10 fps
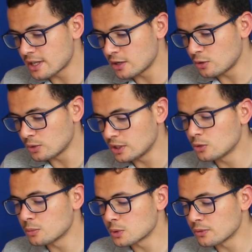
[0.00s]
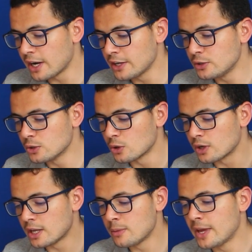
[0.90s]
then you need to provide
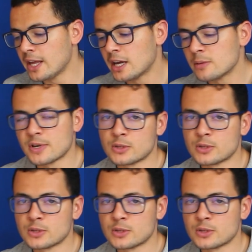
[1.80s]
your email and